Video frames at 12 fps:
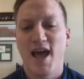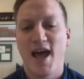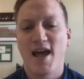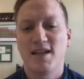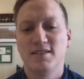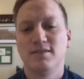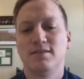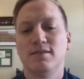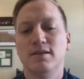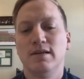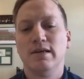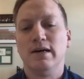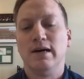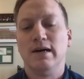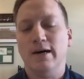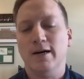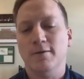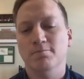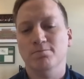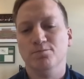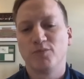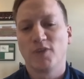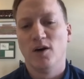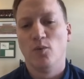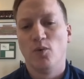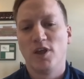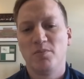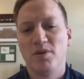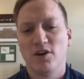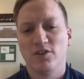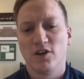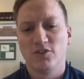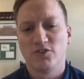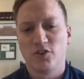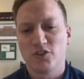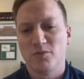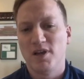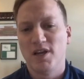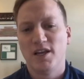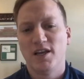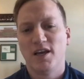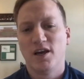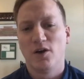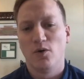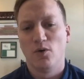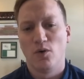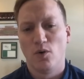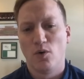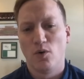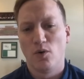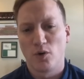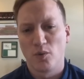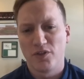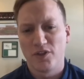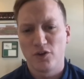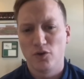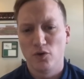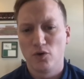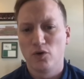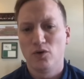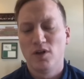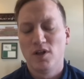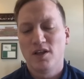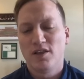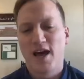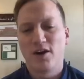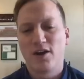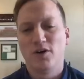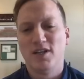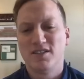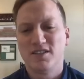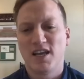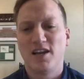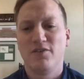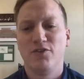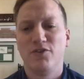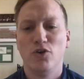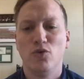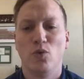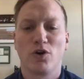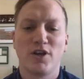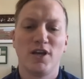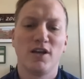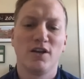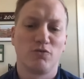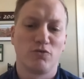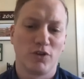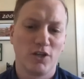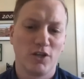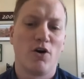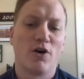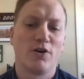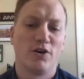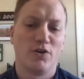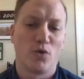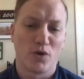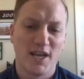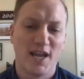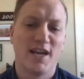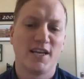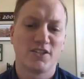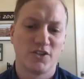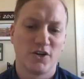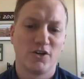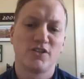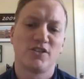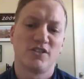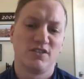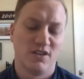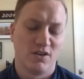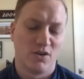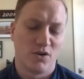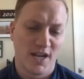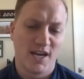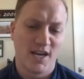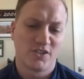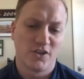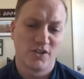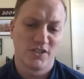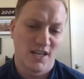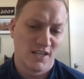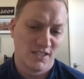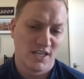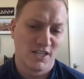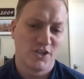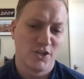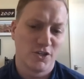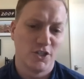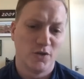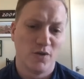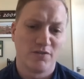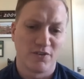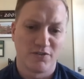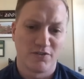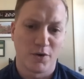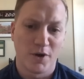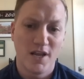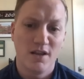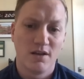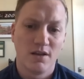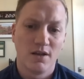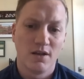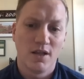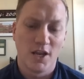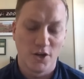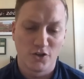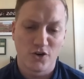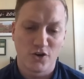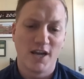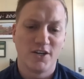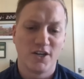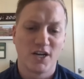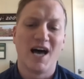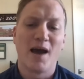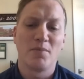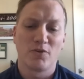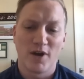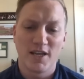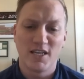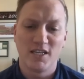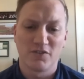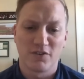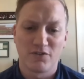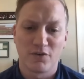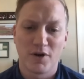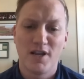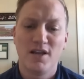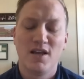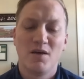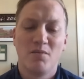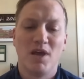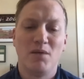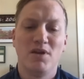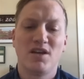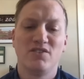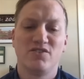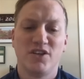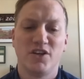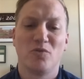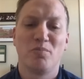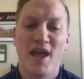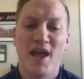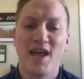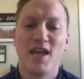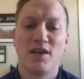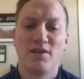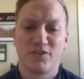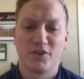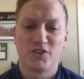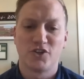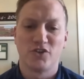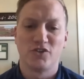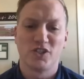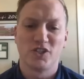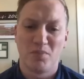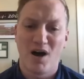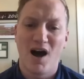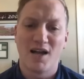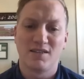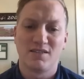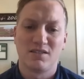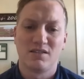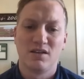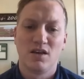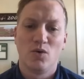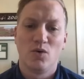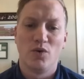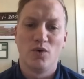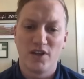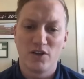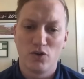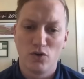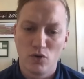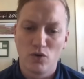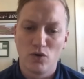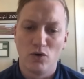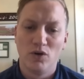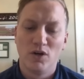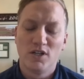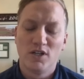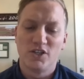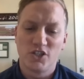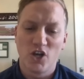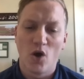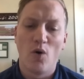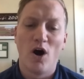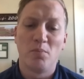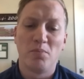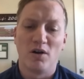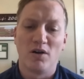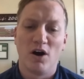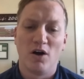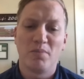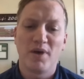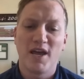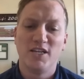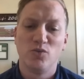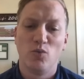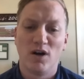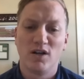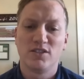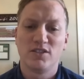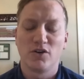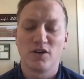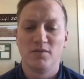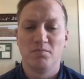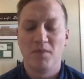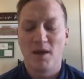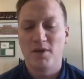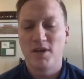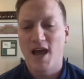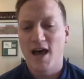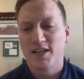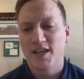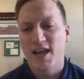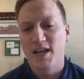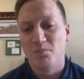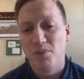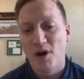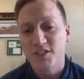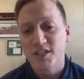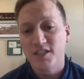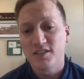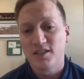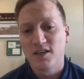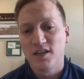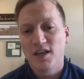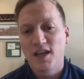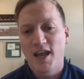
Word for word: paid ads um, uh, whether it be on, on social media or, or, or, within Google, that'll instead of you working really hard on organic search, the organic search that essentially you're doing for free and you're trying to climb the rankings for free, maybe consider paying for certain spots within Google to show up on, on page one. So can maybe allocate a budget